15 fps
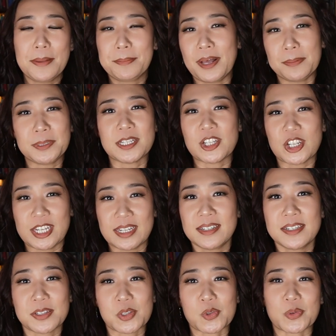publishing
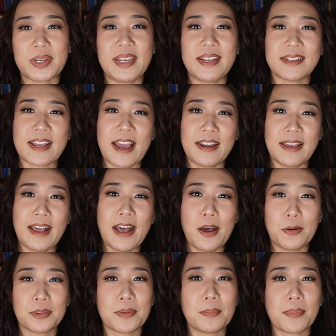industry and kind of how the